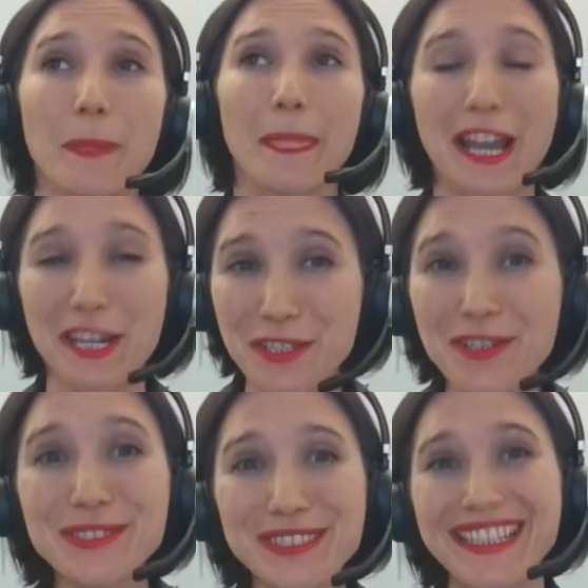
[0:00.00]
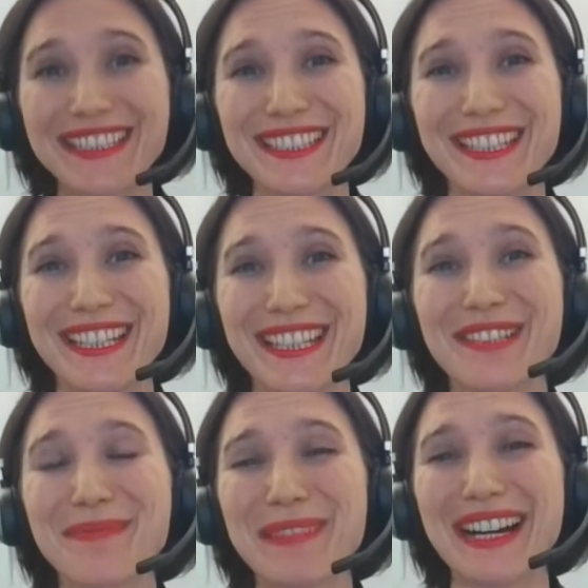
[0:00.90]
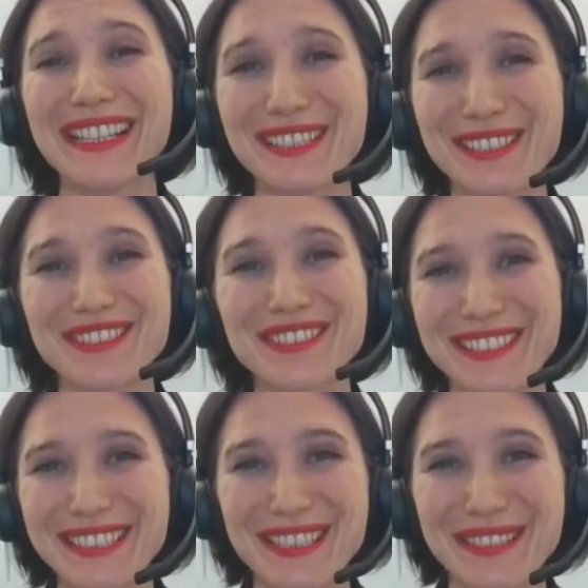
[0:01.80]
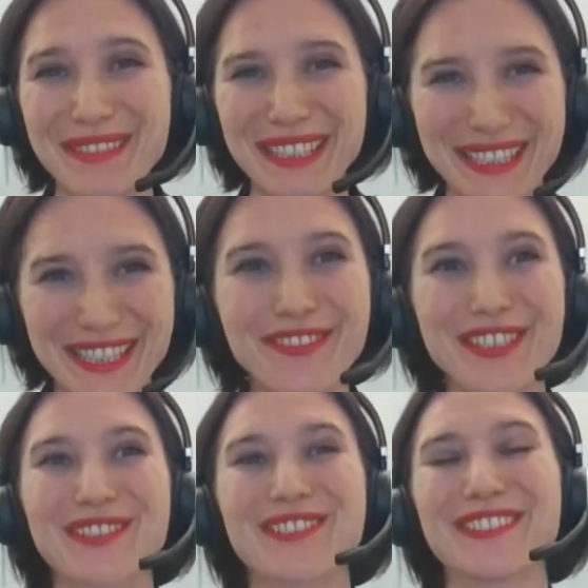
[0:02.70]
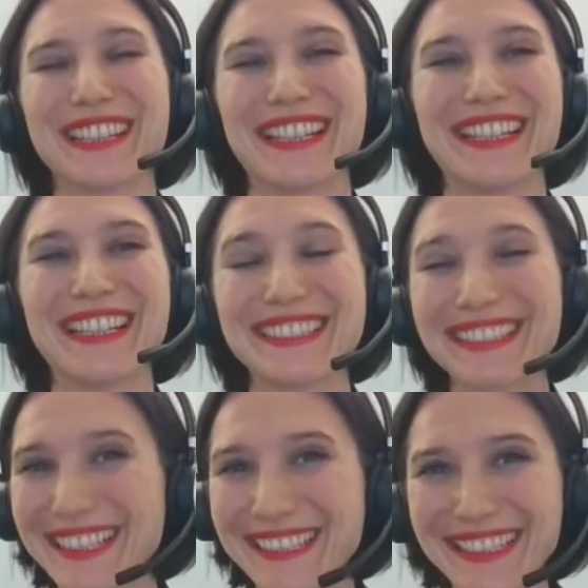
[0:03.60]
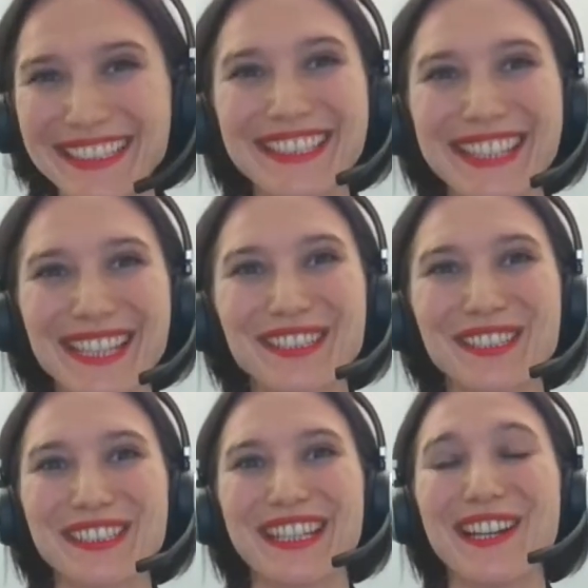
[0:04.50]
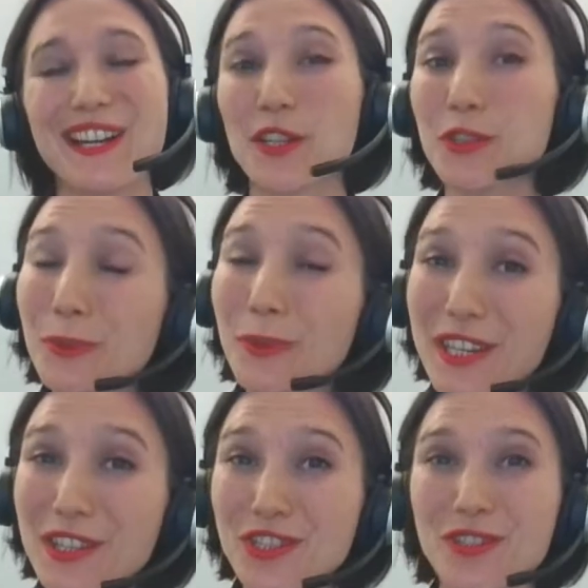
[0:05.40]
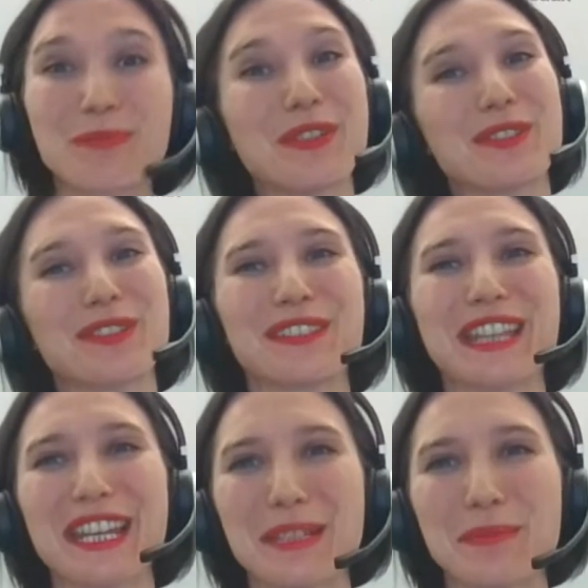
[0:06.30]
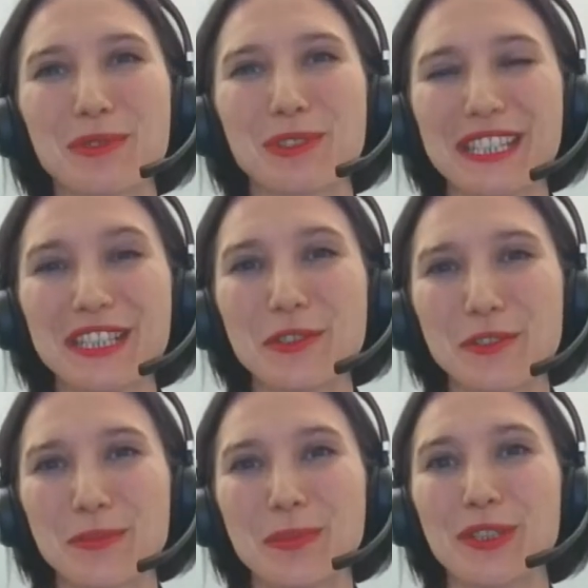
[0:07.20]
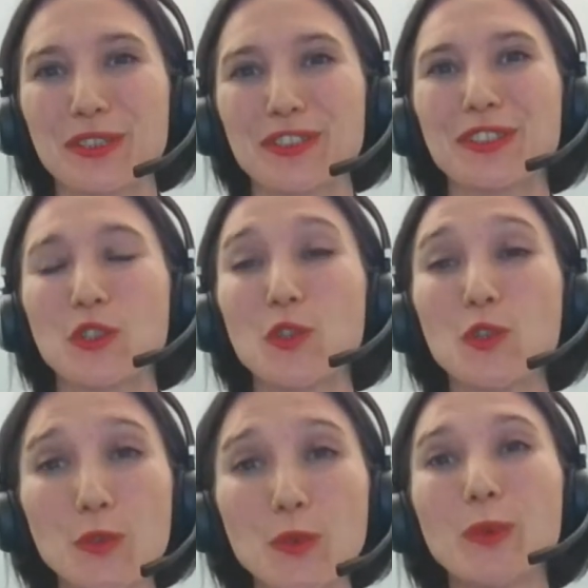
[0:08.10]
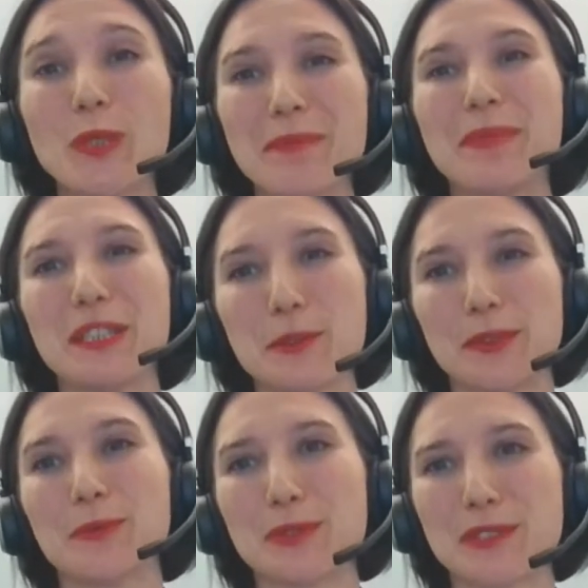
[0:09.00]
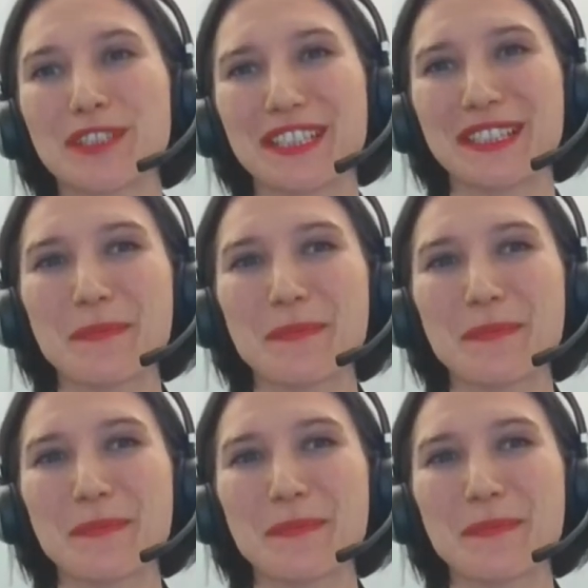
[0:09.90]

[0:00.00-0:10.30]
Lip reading: I know that it might sound a little bit difficult. I can say that it takes courage to be a sustainable leader, but you will be rewarded.